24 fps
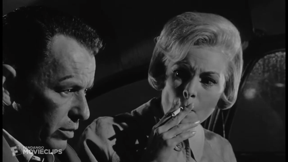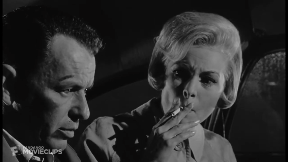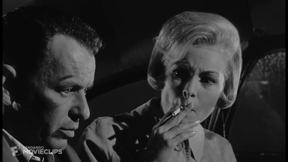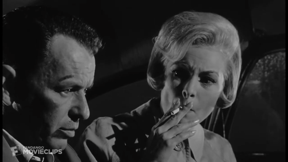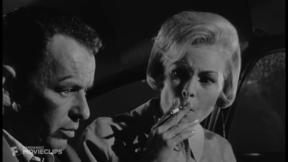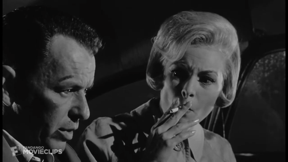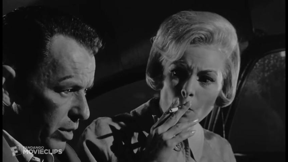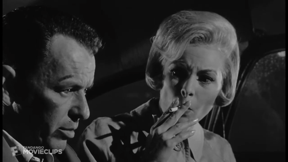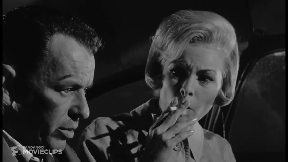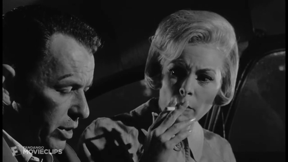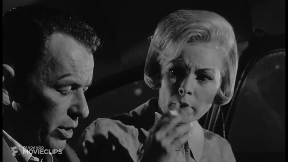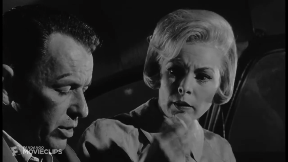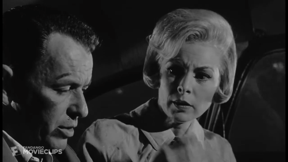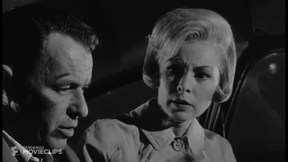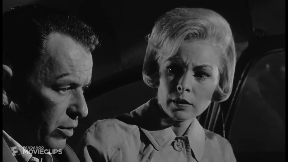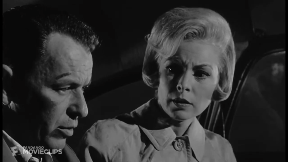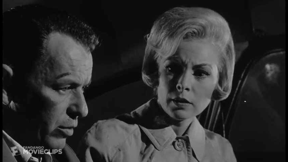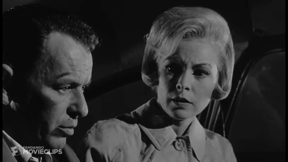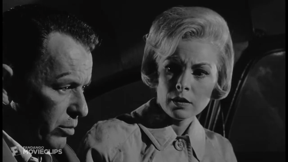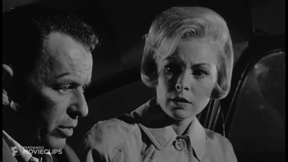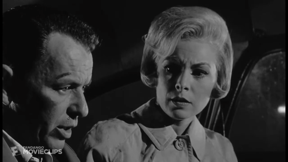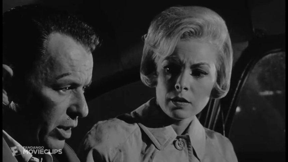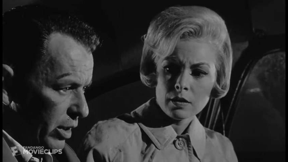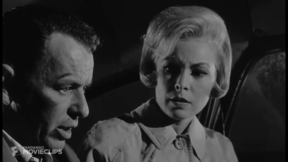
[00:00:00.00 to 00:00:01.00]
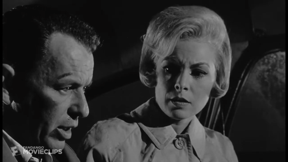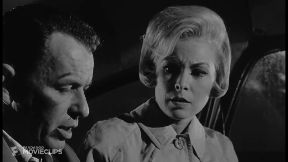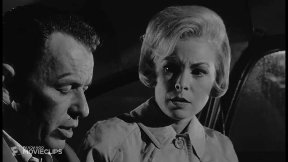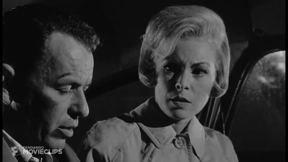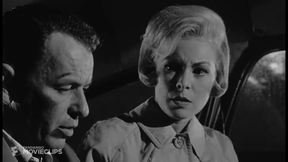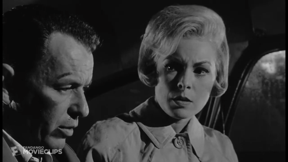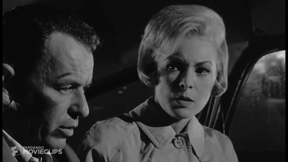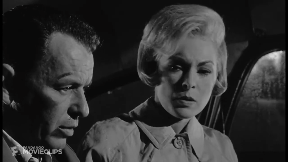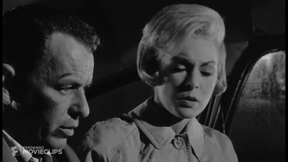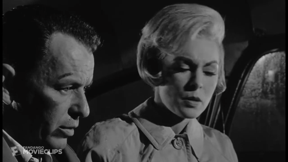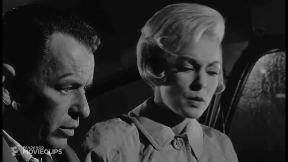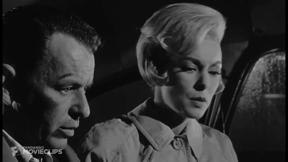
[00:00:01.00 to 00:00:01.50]
Speaker 1: Maybe he's home by now.
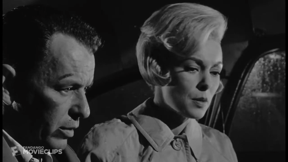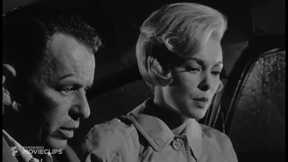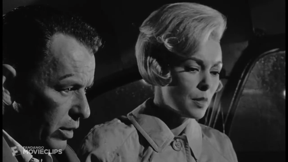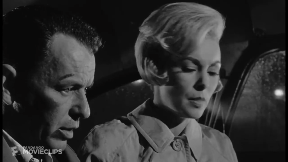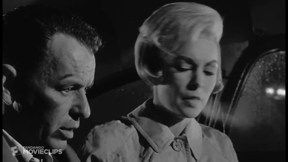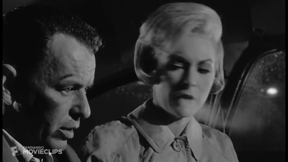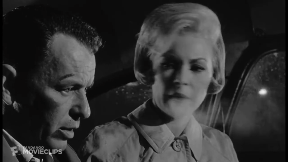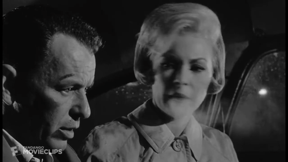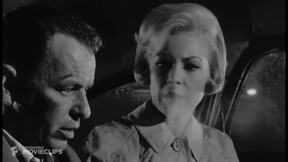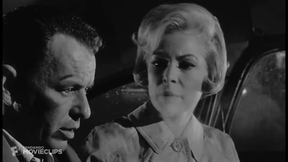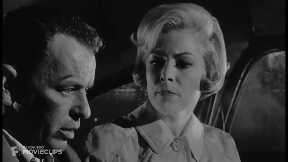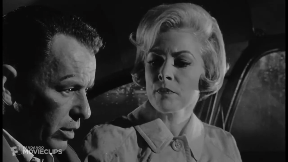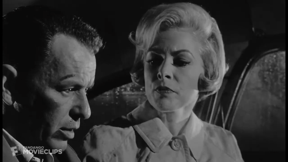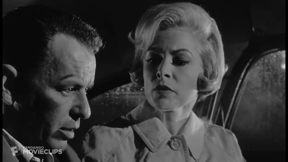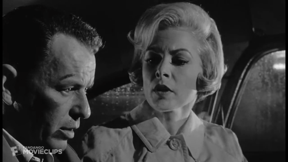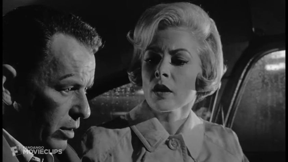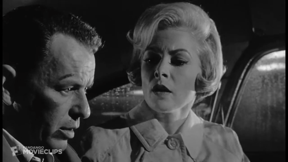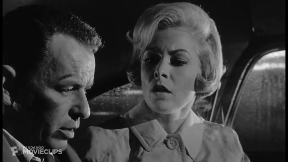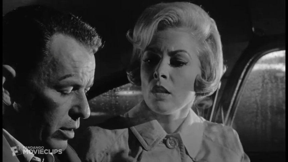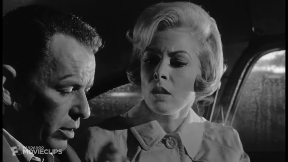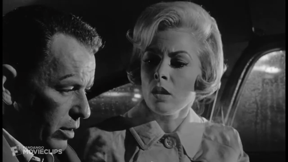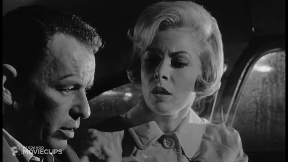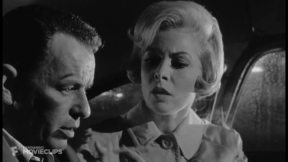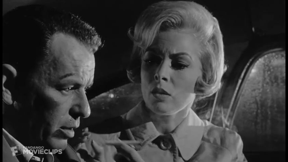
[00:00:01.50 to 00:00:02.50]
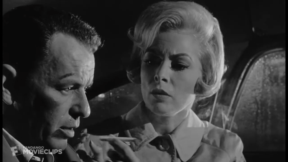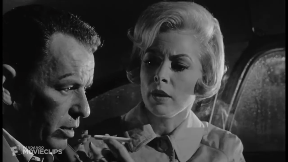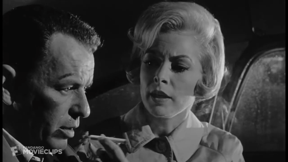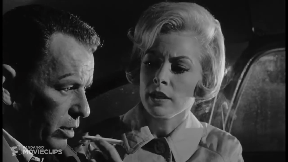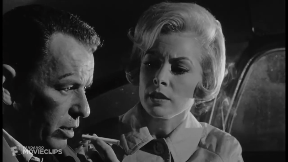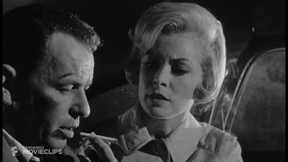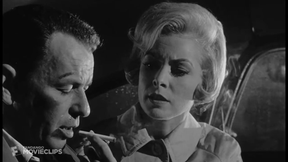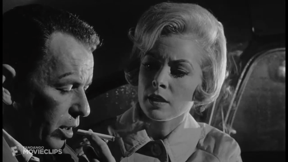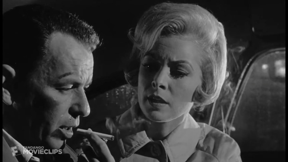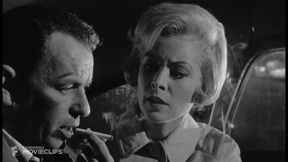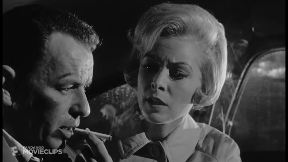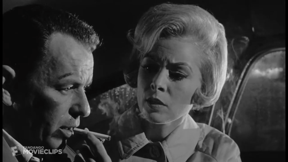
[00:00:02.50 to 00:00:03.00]
All right,
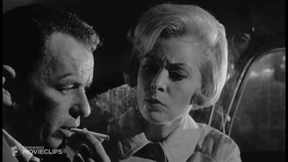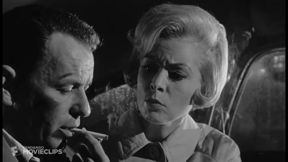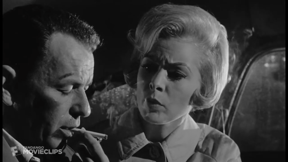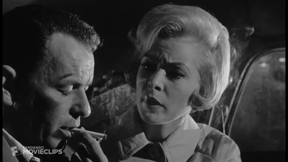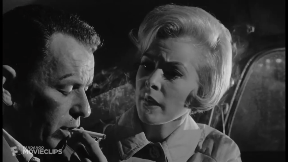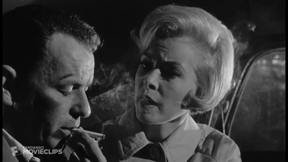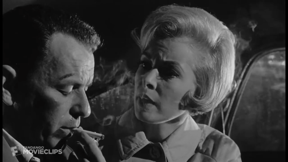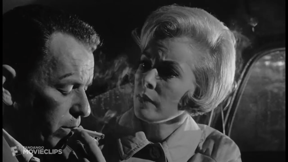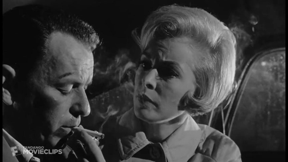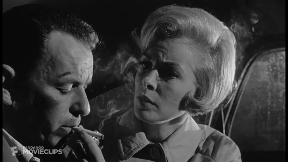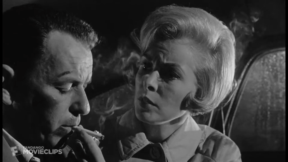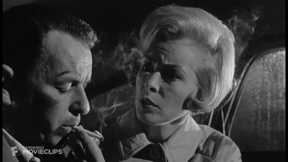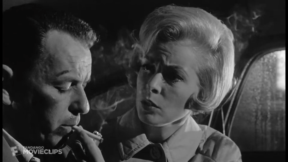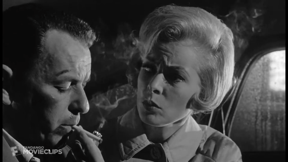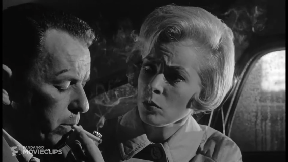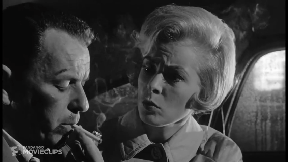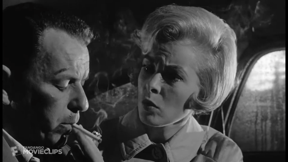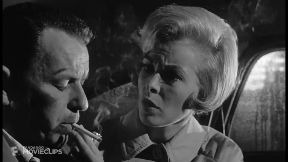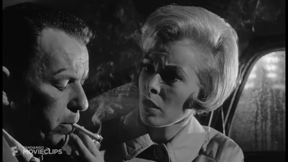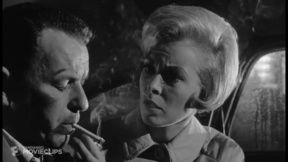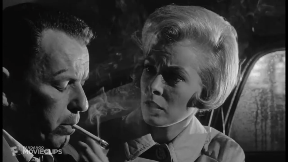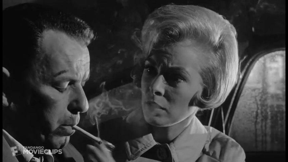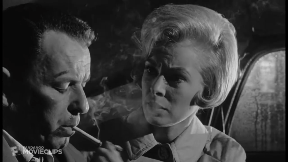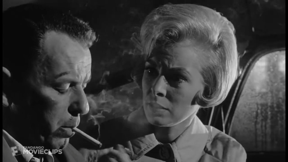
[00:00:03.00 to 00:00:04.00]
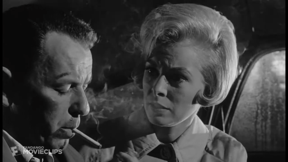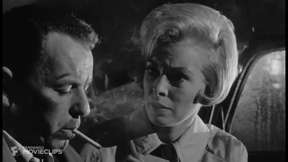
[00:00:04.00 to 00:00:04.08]
darling, whatever you want.